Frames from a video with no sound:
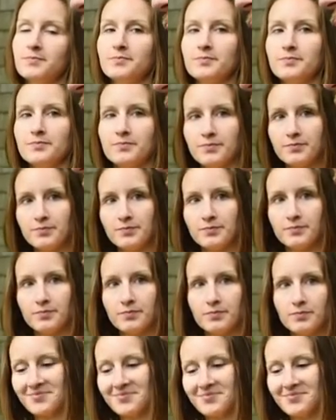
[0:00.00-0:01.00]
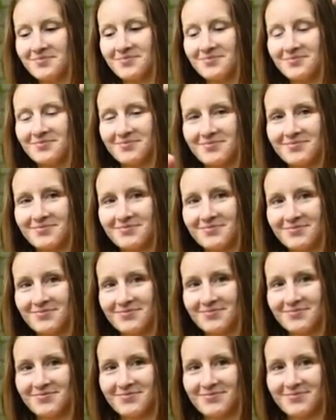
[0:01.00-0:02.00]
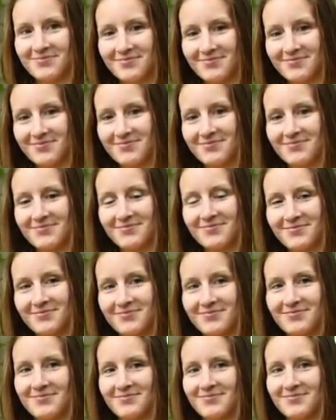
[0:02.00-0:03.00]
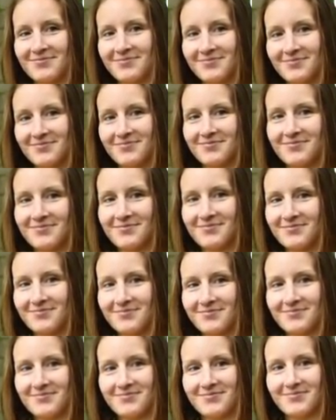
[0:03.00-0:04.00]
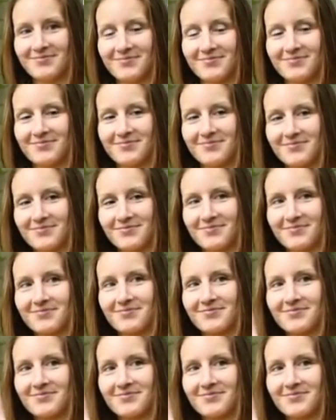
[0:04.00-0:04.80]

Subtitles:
The person shown says nothing.